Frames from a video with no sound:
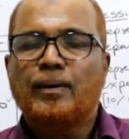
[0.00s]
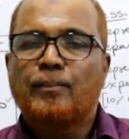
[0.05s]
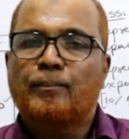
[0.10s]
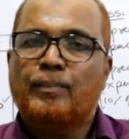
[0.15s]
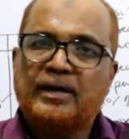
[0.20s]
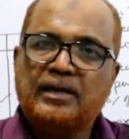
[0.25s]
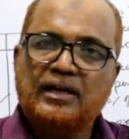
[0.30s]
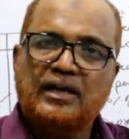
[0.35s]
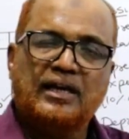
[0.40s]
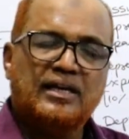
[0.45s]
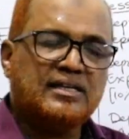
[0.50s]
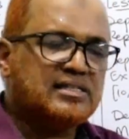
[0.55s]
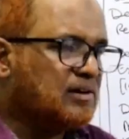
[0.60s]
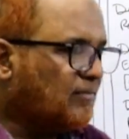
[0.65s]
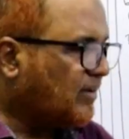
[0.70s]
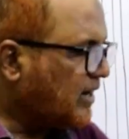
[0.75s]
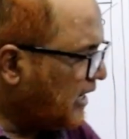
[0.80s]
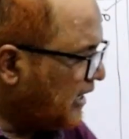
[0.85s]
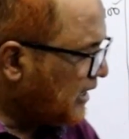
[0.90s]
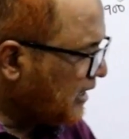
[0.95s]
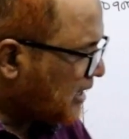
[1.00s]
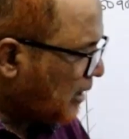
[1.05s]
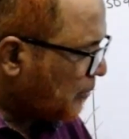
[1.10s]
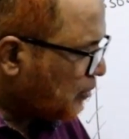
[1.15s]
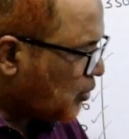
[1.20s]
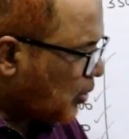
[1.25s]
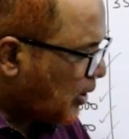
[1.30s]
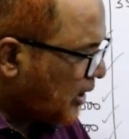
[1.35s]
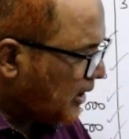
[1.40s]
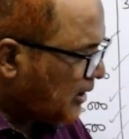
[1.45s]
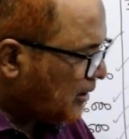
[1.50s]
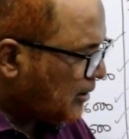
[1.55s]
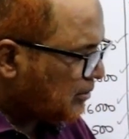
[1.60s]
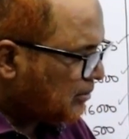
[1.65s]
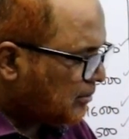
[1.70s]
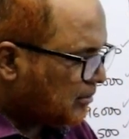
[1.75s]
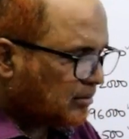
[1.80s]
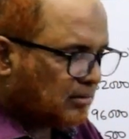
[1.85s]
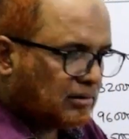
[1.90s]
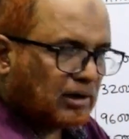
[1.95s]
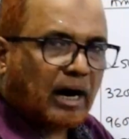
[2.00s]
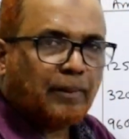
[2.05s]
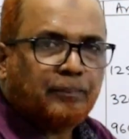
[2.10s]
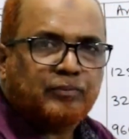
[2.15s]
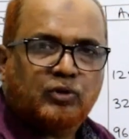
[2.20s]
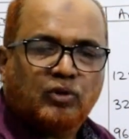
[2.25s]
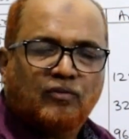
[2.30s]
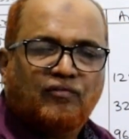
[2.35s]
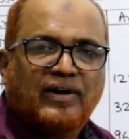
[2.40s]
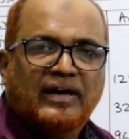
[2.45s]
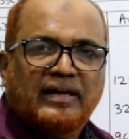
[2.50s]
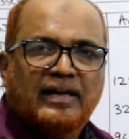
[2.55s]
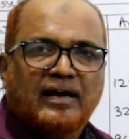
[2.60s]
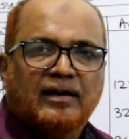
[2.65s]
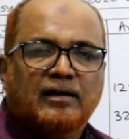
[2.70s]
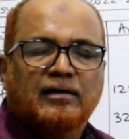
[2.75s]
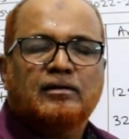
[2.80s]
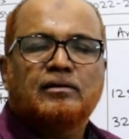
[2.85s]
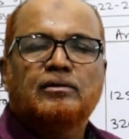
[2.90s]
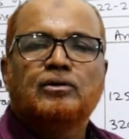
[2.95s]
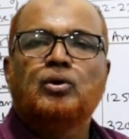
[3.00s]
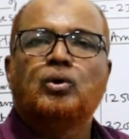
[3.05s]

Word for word: But is our income going up to 5 lakh?